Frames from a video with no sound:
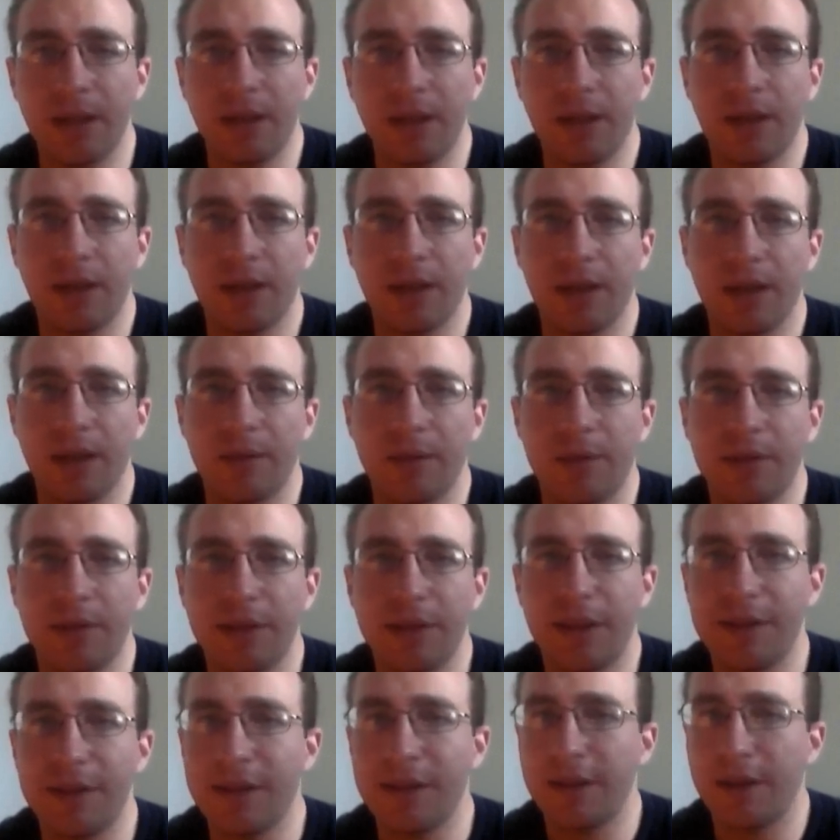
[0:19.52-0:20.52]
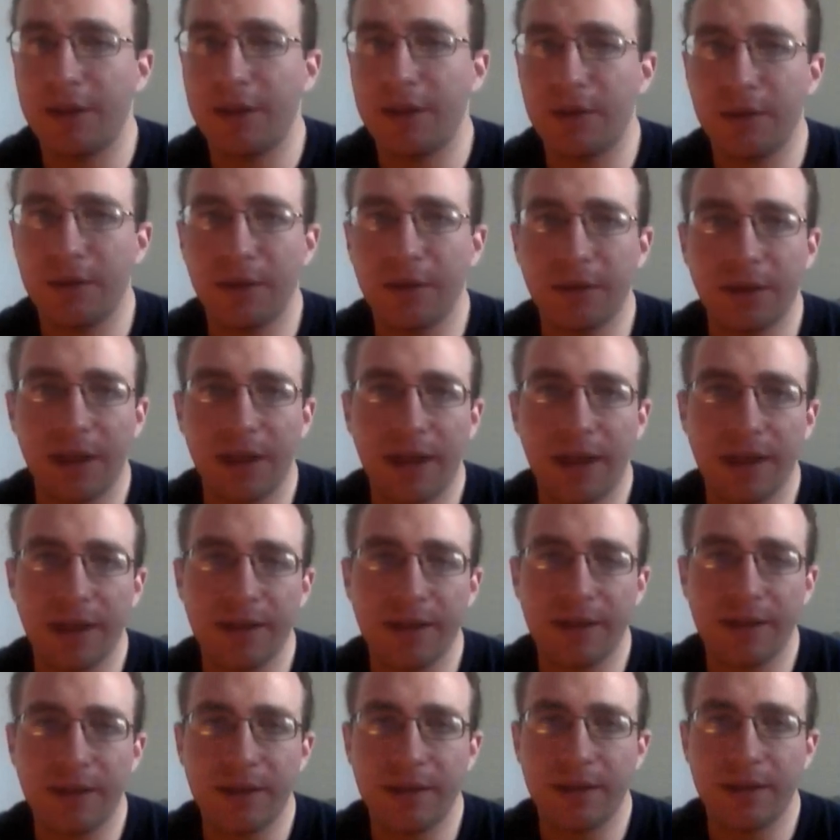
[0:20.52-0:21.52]
You see these in a lot of neuro
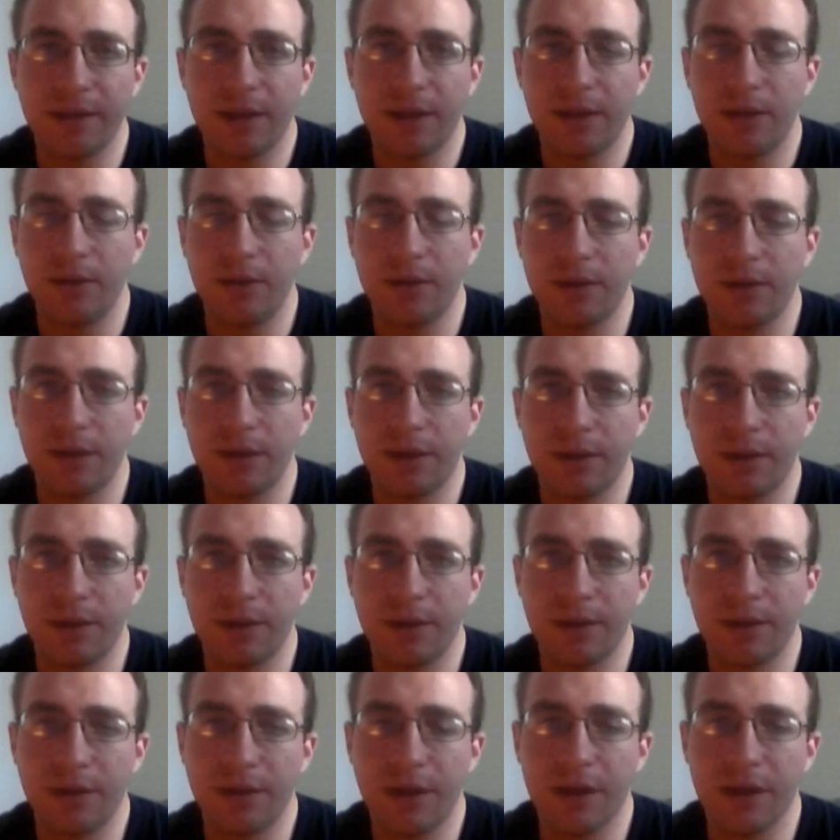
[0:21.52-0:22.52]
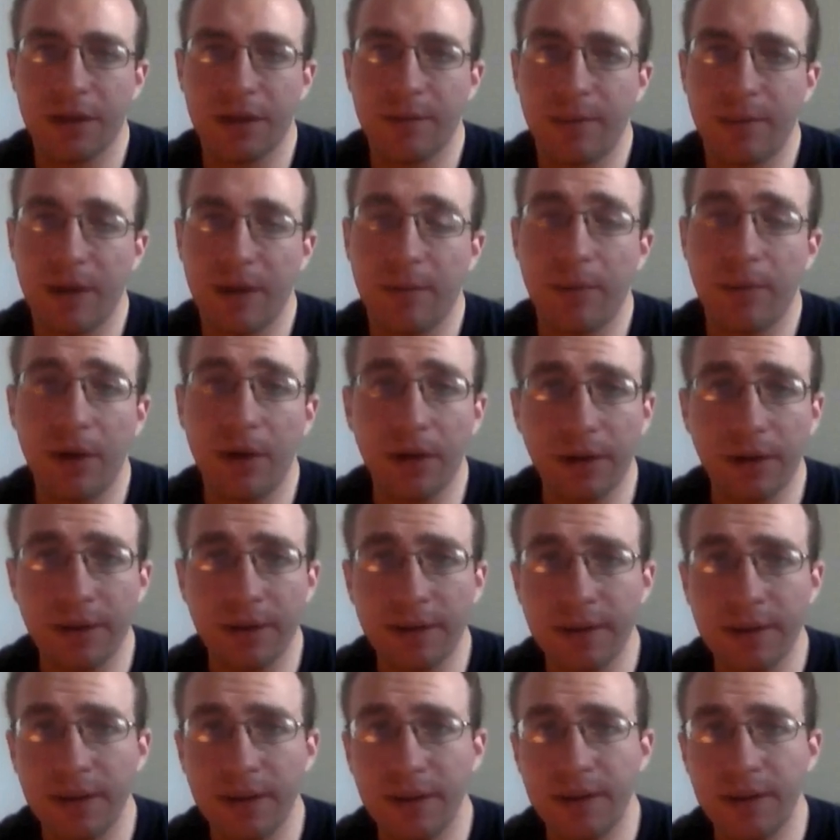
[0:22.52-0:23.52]
classes. They use it to talk about
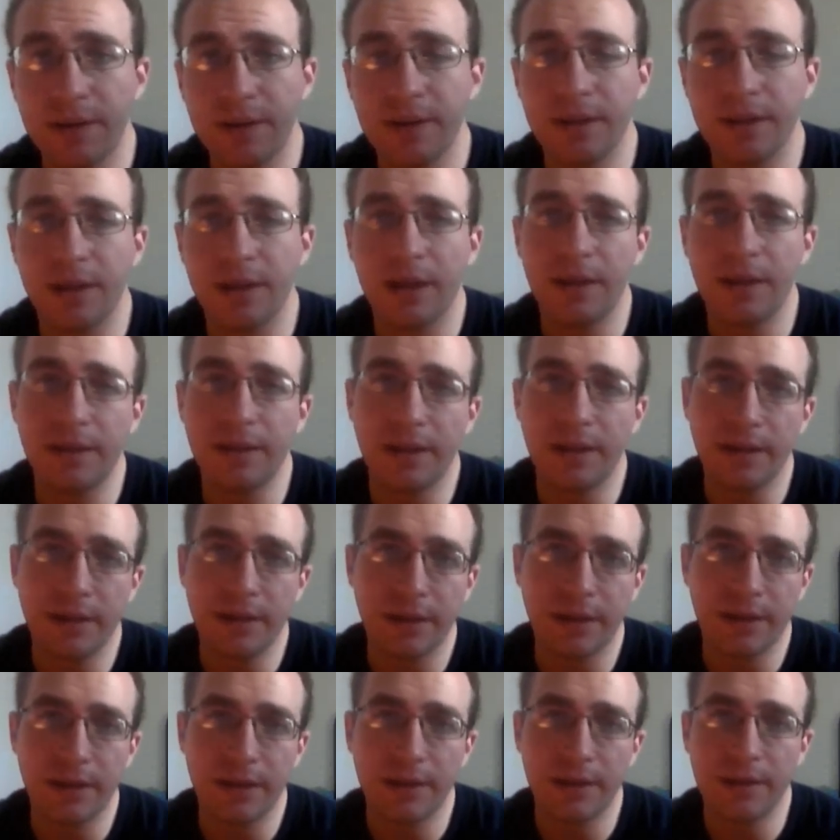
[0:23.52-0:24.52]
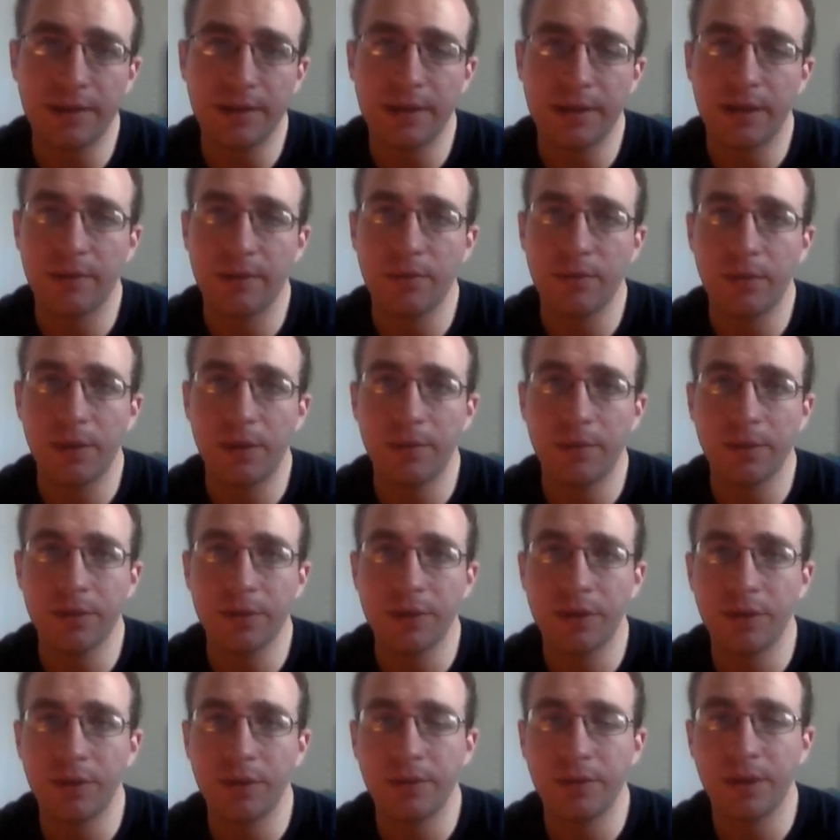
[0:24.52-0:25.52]
Parkinsons and Huntingtons, and we will
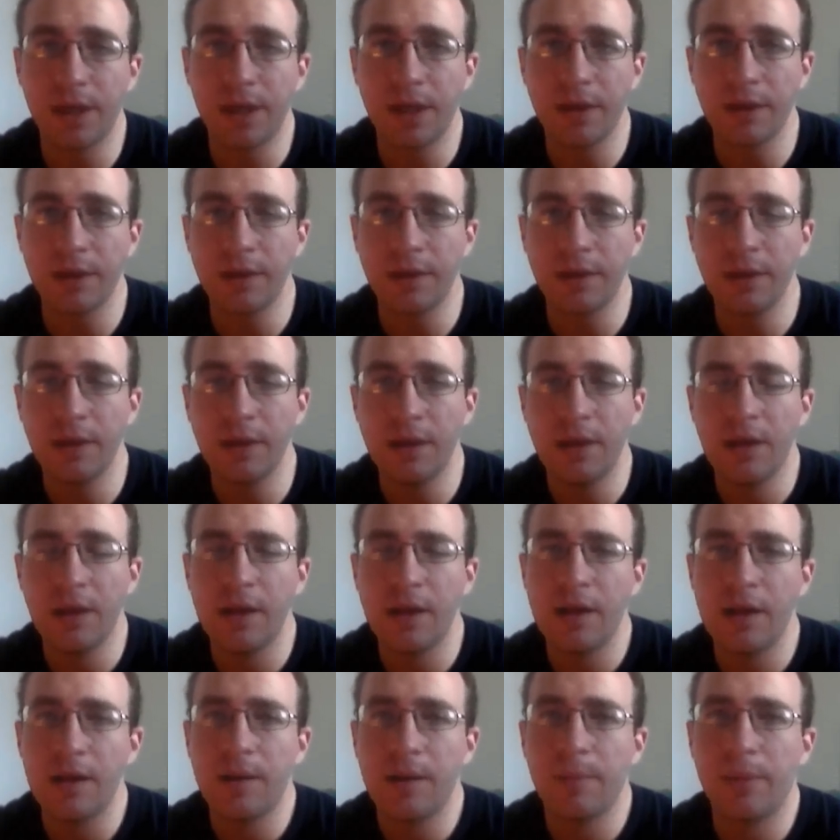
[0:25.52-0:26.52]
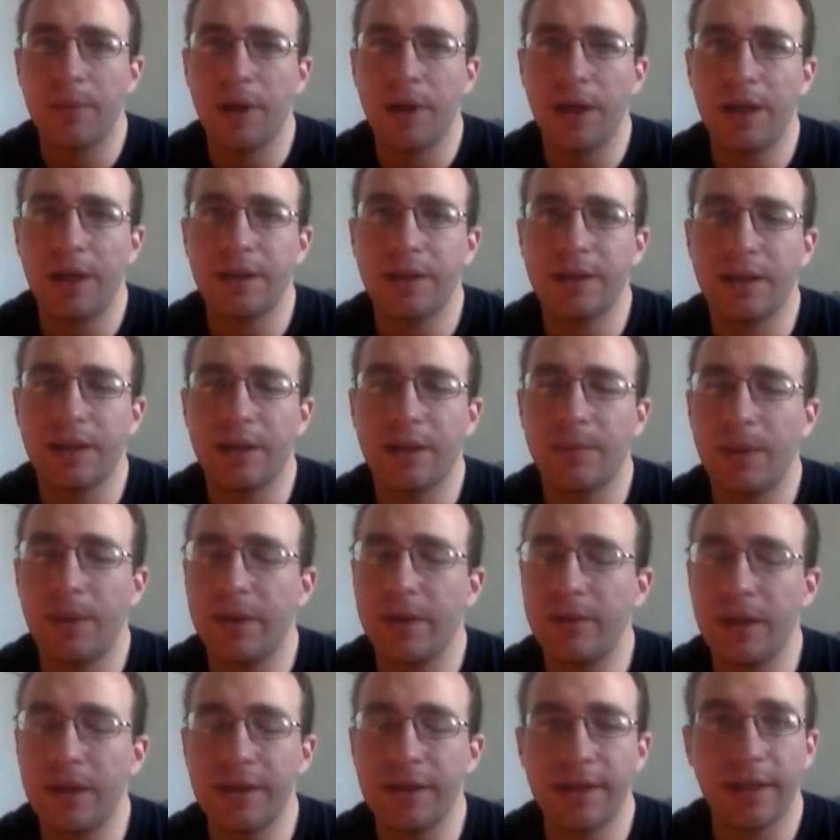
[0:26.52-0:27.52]
too later. But
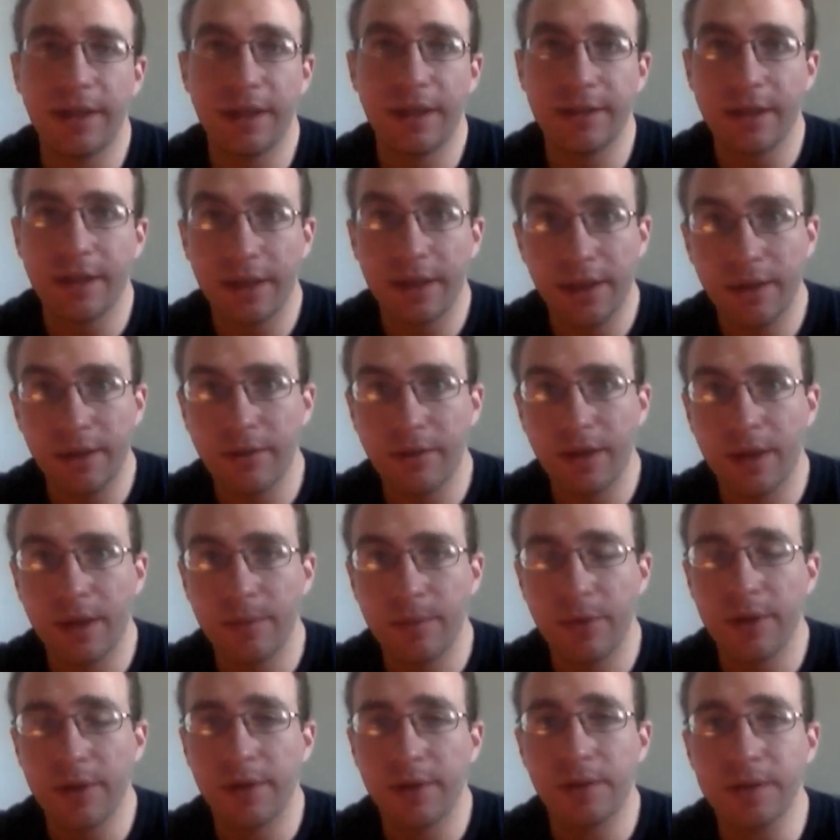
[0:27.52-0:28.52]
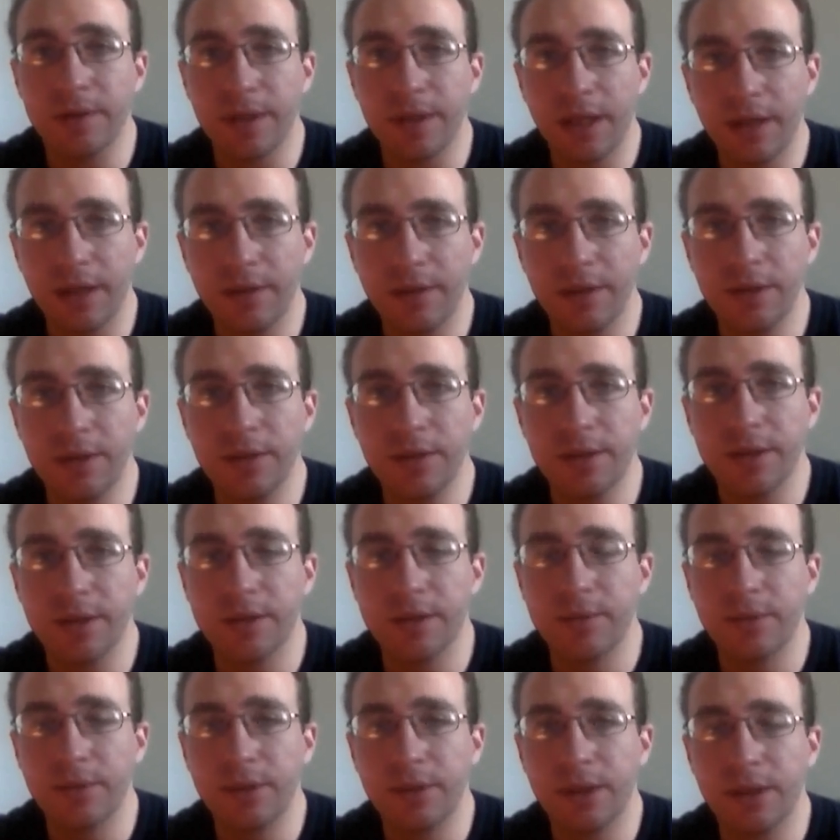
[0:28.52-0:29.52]
whenever I see that diagram with all those arrows, it's
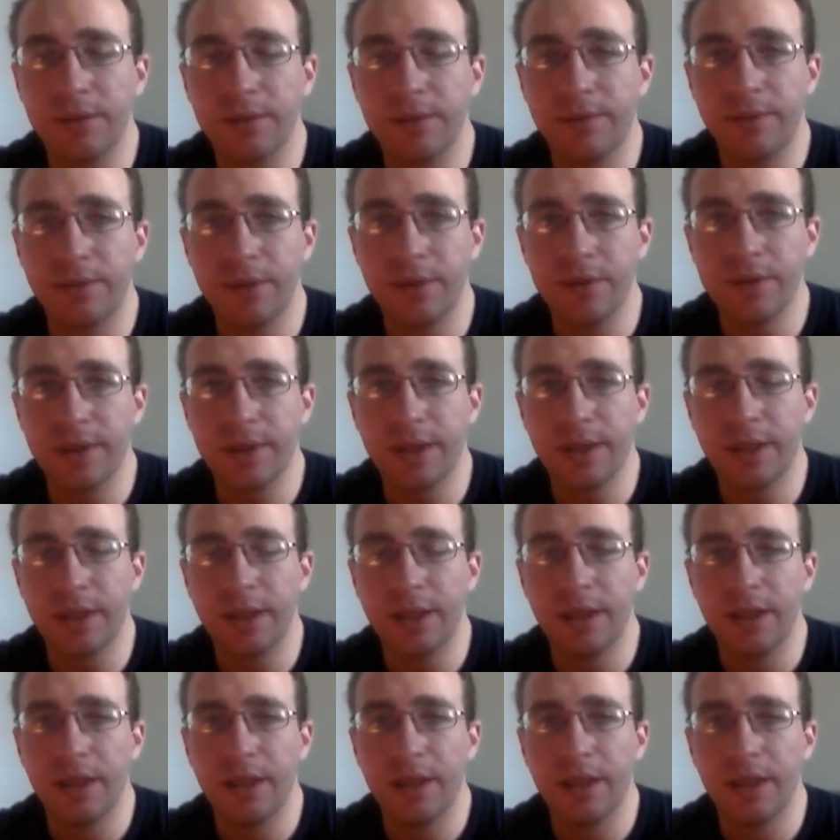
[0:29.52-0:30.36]
really confusing,